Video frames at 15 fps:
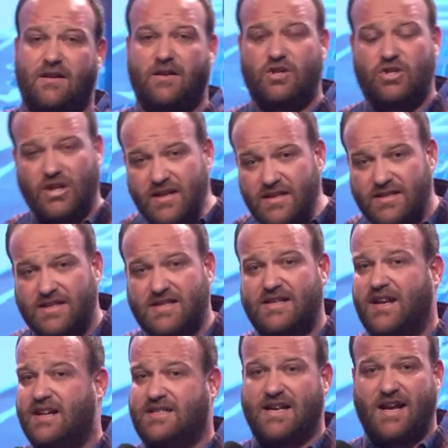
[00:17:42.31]
Jesus
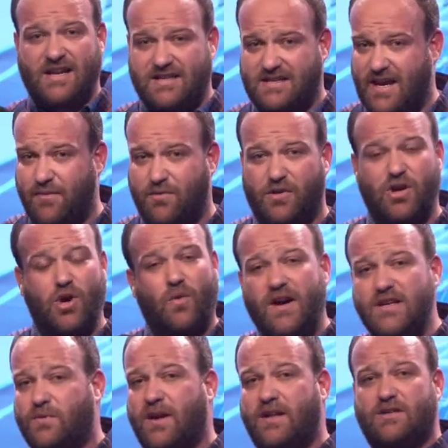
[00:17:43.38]
set us that example. He
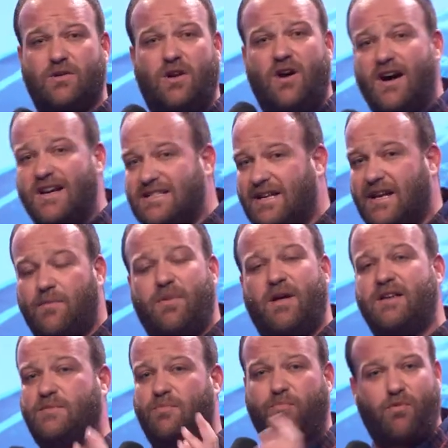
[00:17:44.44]
always went to an isolated
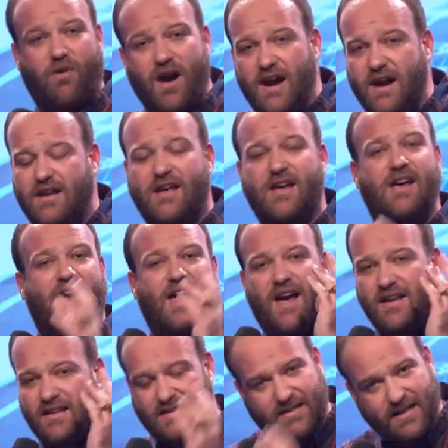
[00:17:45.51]
place, prayed,
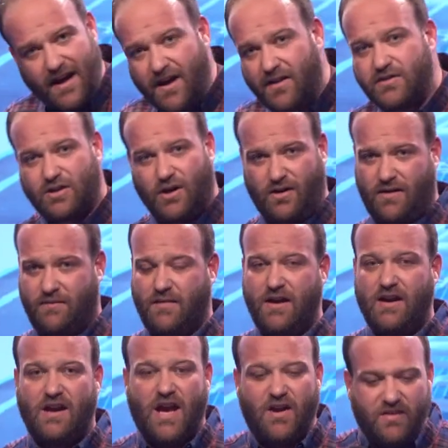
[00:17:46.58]
had downtime.
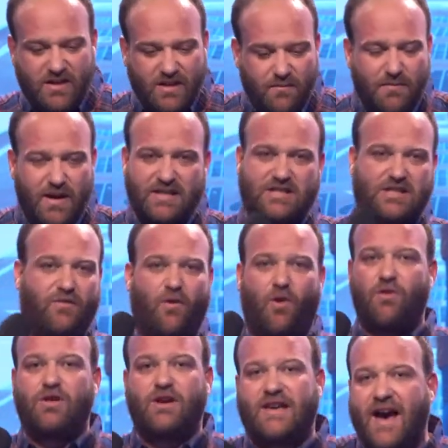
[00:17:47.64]
Even in the midst of all
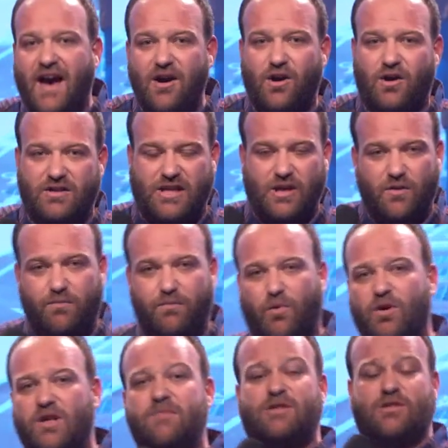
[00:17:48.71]
the chaos, he would
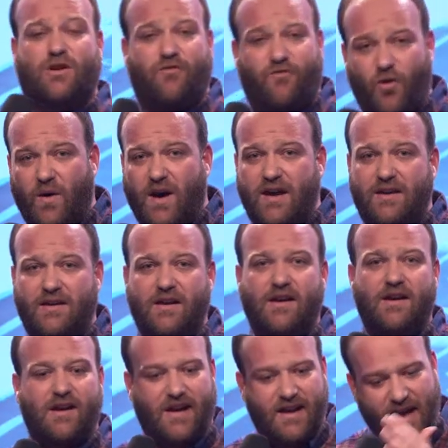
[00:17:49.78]
pull himself away
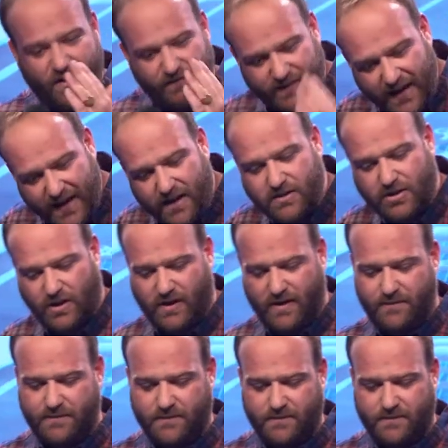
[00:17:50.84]
and have downtime.